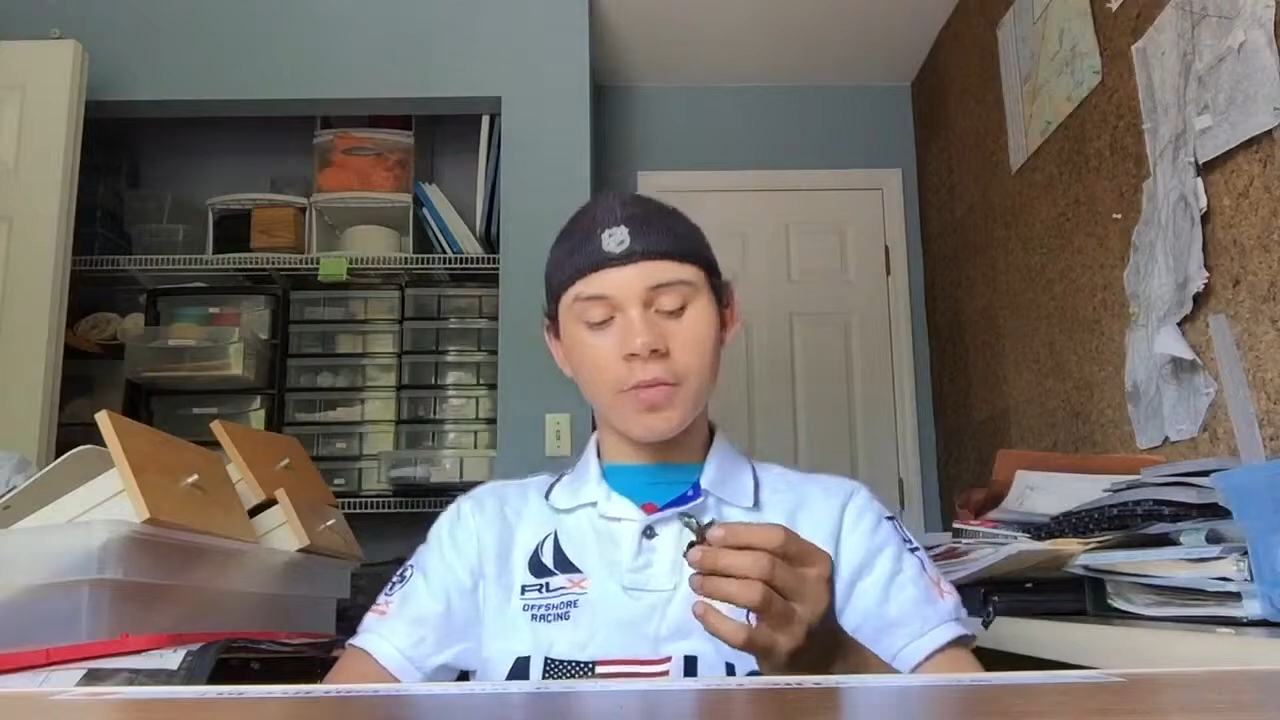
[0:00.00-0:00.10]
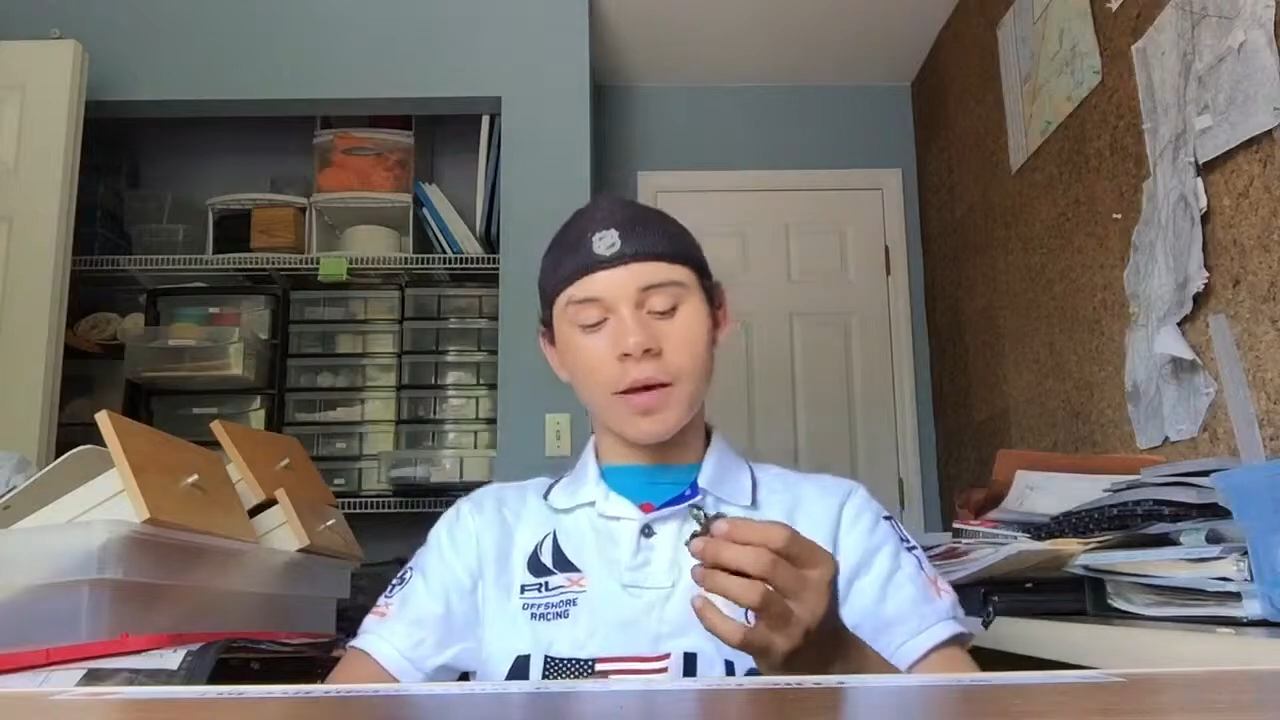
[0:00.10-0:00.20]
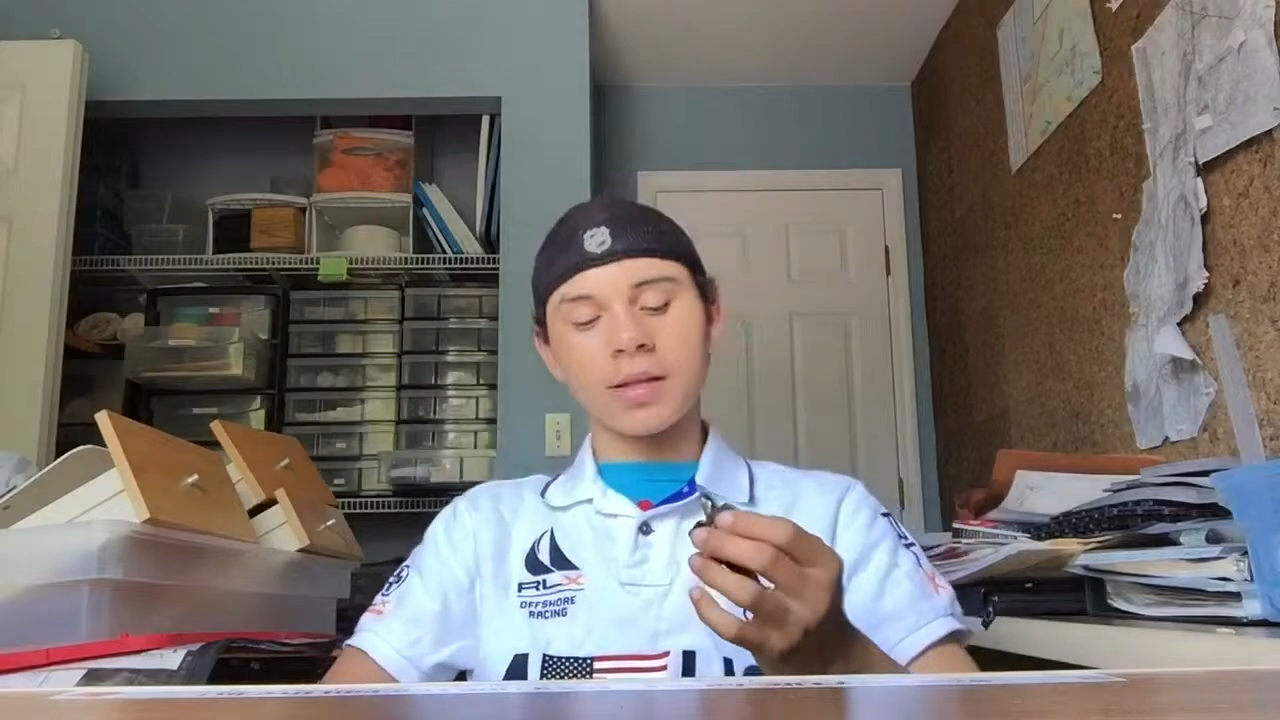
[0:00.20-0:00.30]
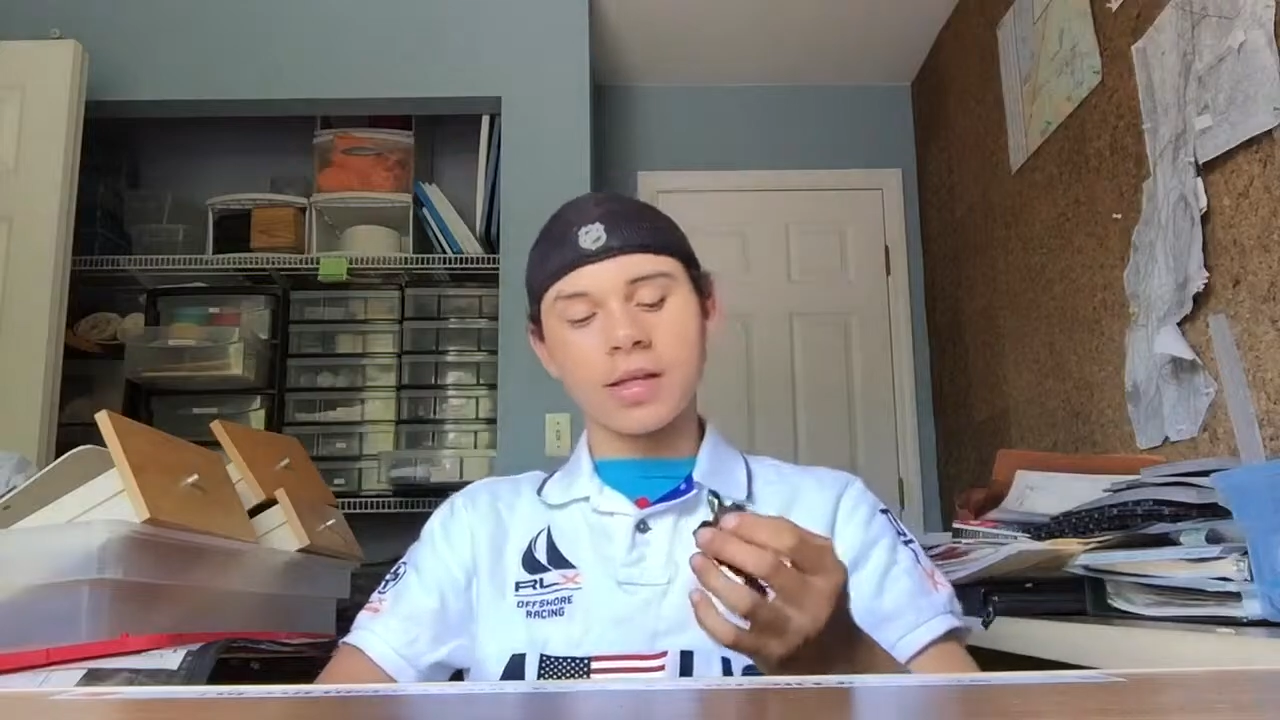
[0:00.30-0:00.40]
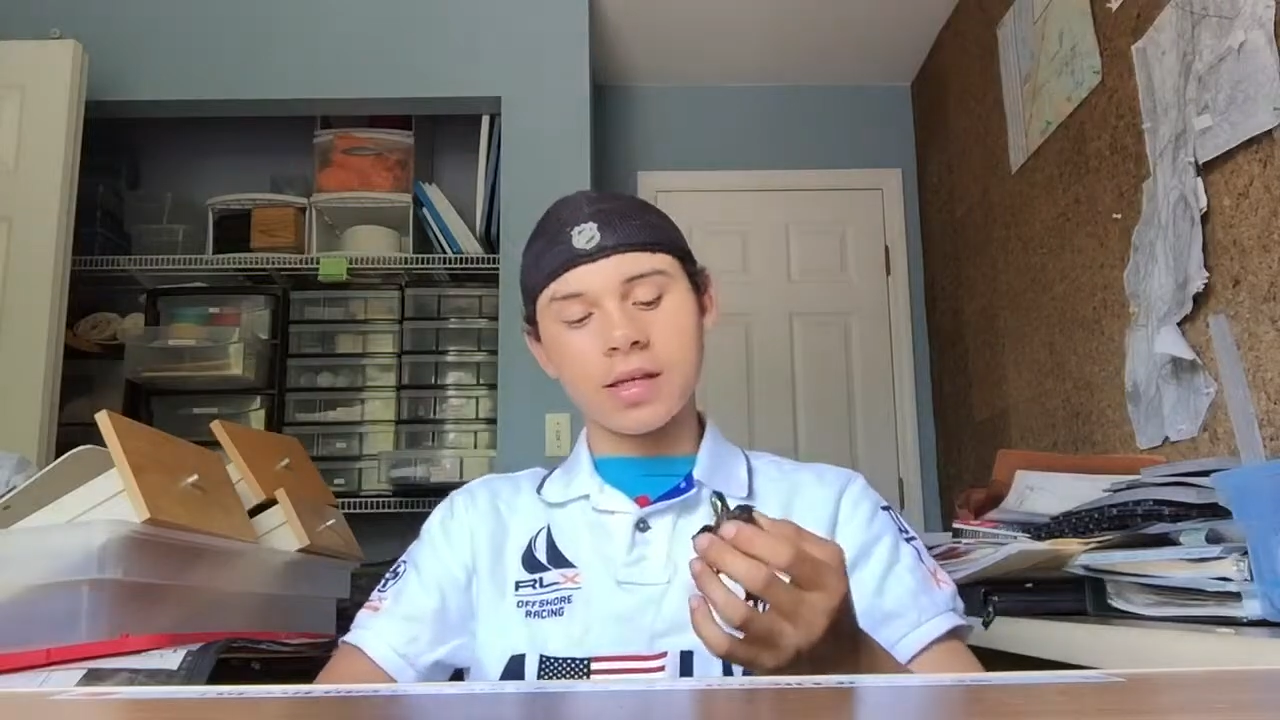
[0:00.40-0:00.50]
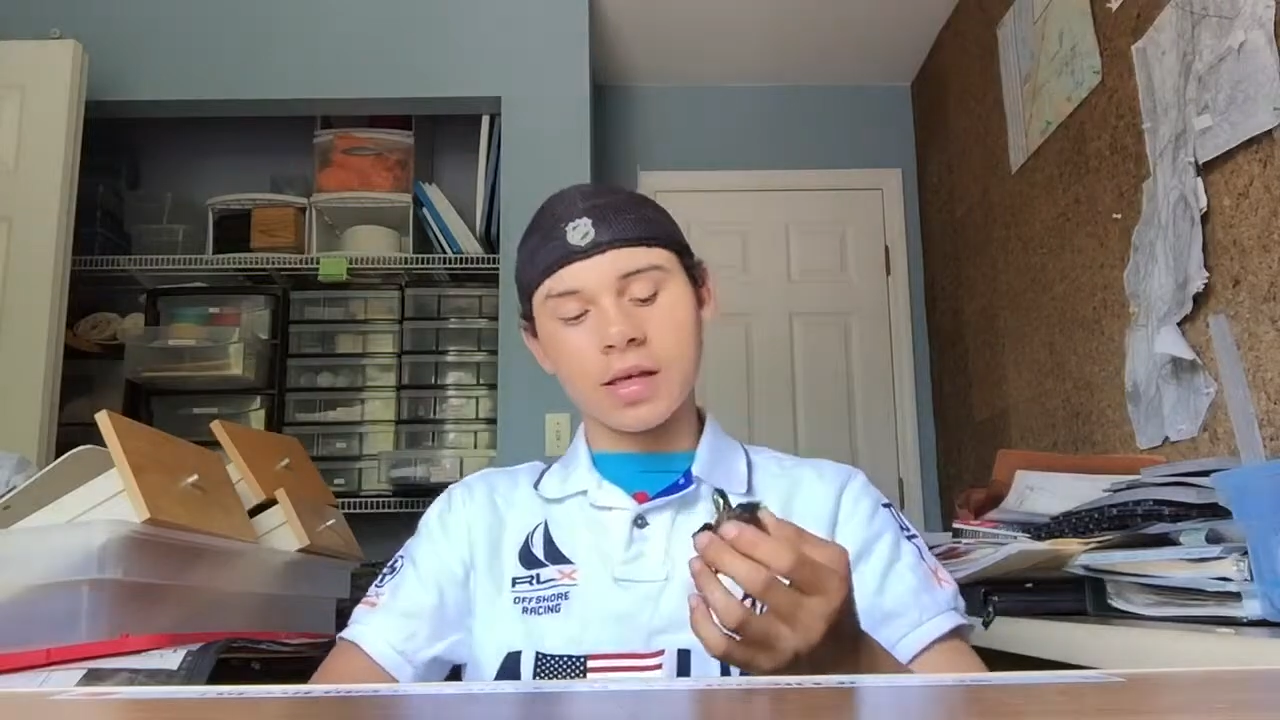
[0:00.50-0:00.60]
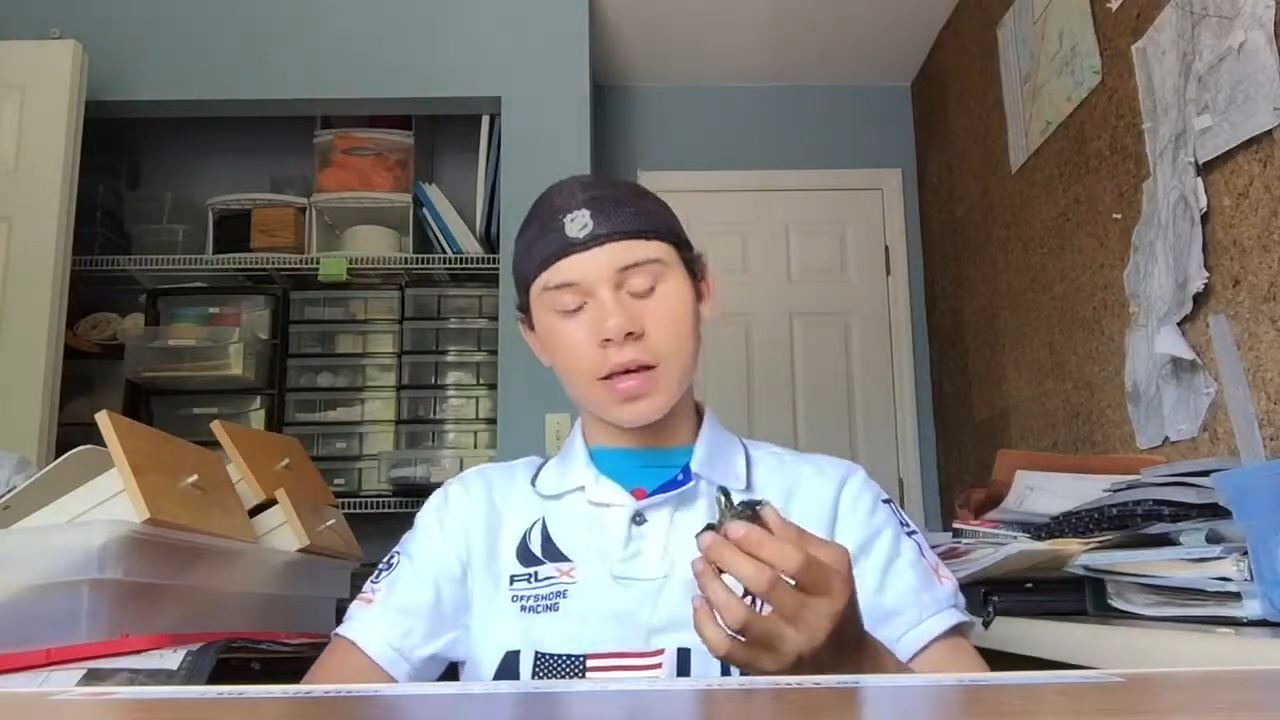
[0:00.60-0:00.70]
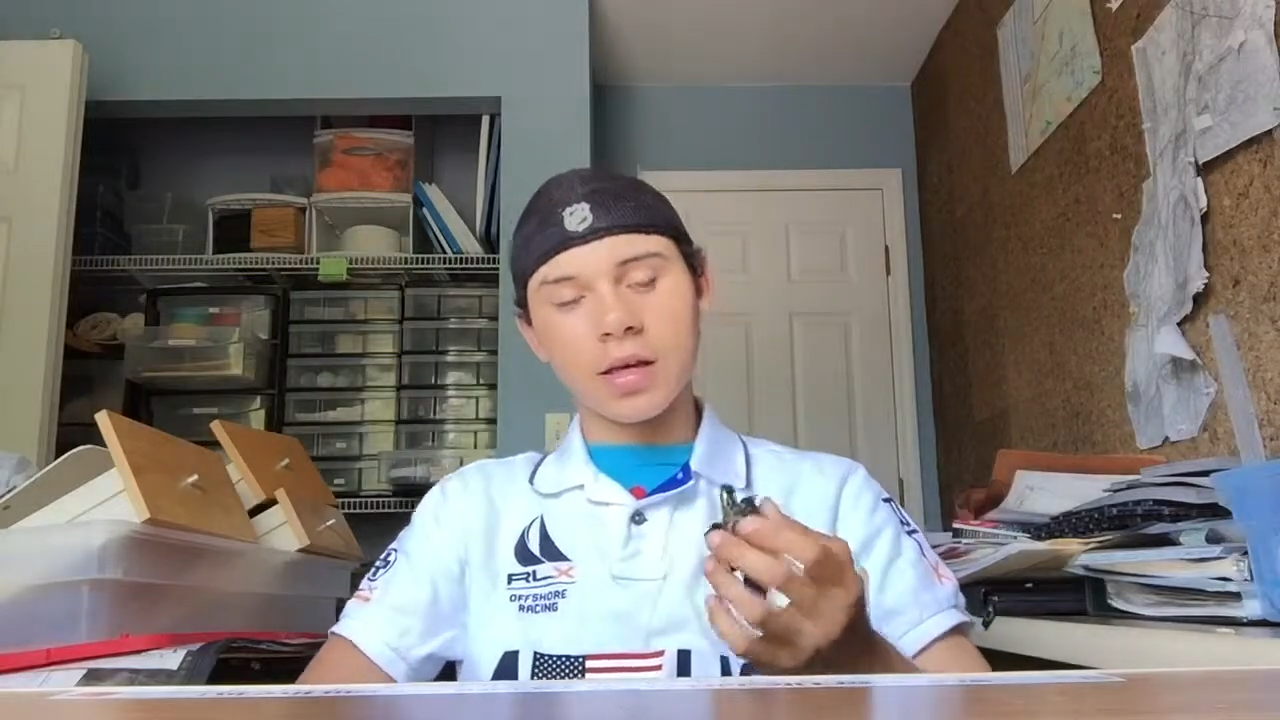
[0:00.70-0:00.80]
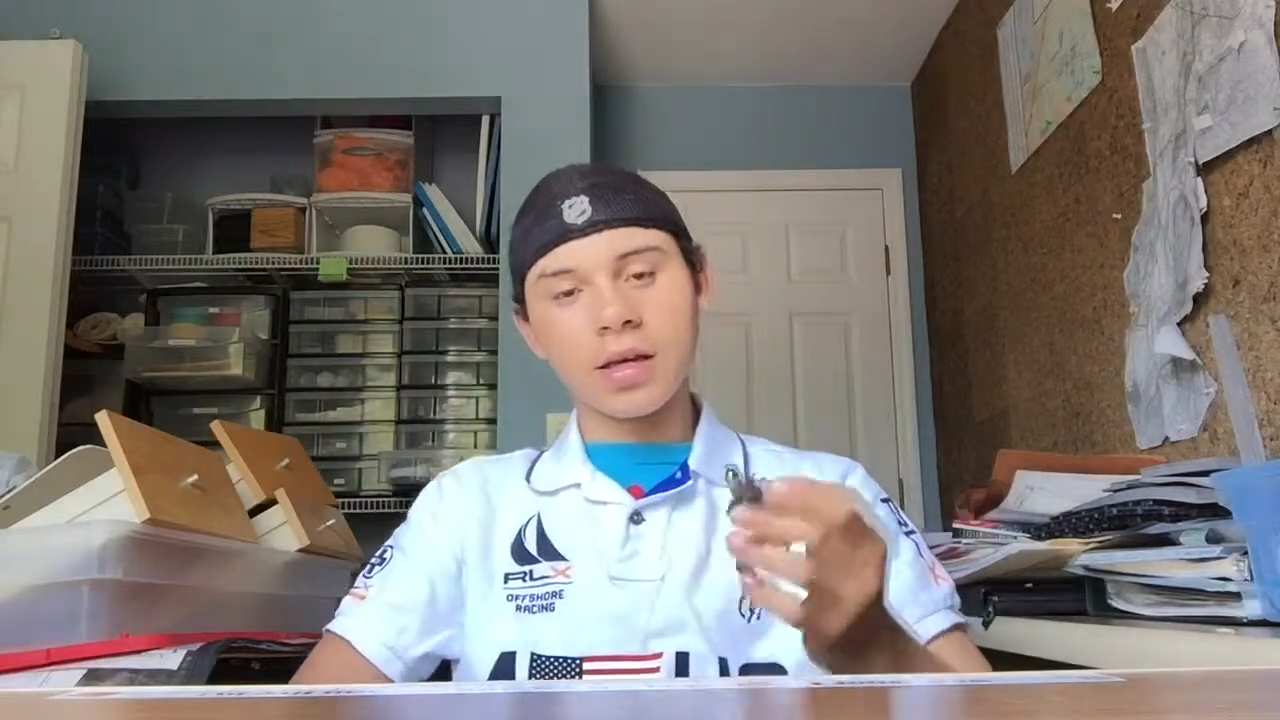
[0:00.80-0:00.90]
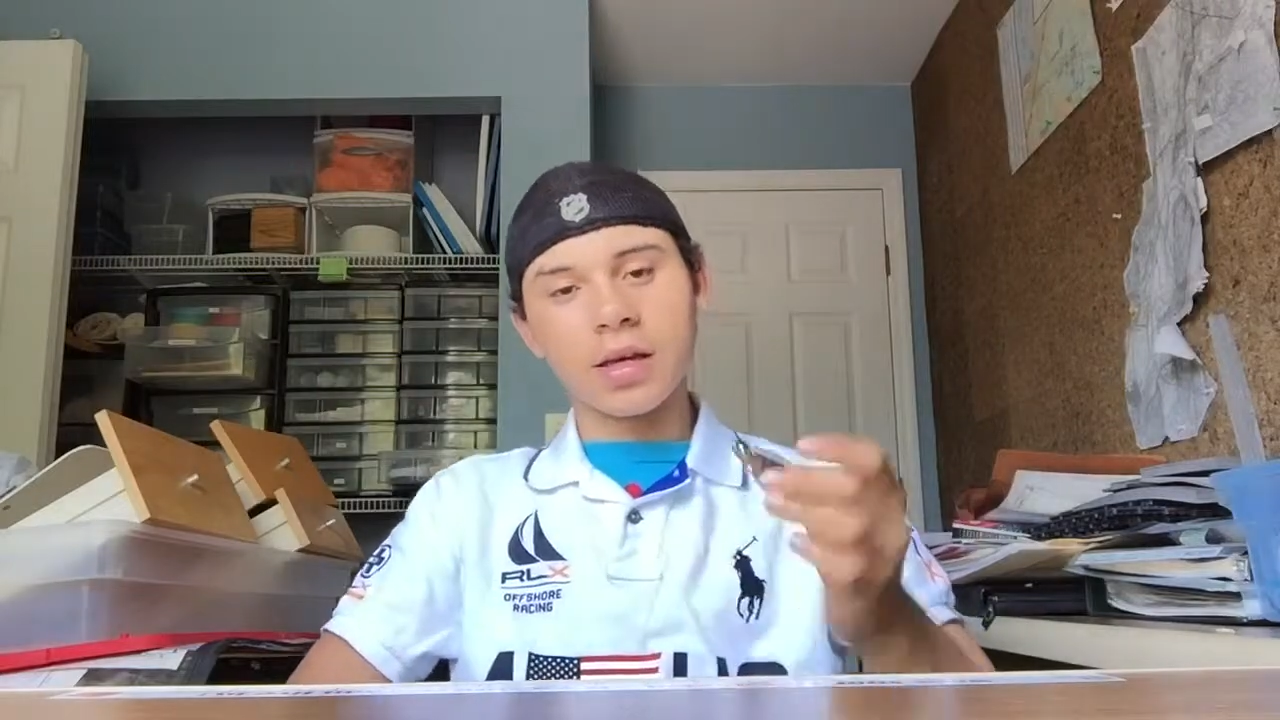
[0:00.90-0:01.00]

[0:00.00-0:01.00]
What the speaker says: about the